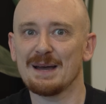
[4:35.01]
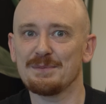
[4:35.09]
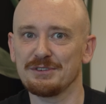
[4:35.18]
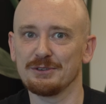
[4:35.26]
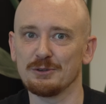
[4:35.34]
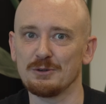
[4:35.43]

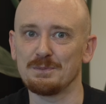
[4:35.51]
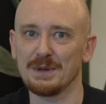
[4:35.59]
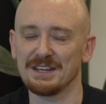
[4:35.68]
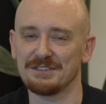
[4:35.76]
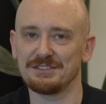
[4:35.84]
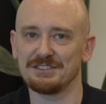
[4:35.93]
absolute
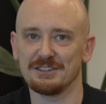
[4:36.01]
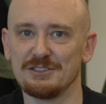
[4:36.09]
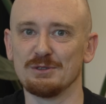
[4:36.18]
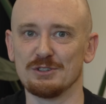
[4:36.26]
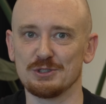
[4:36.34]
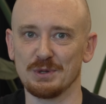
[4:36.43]
best
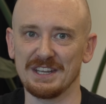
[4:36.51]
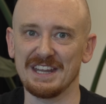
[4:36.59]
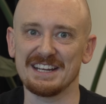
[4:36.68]
to ensure that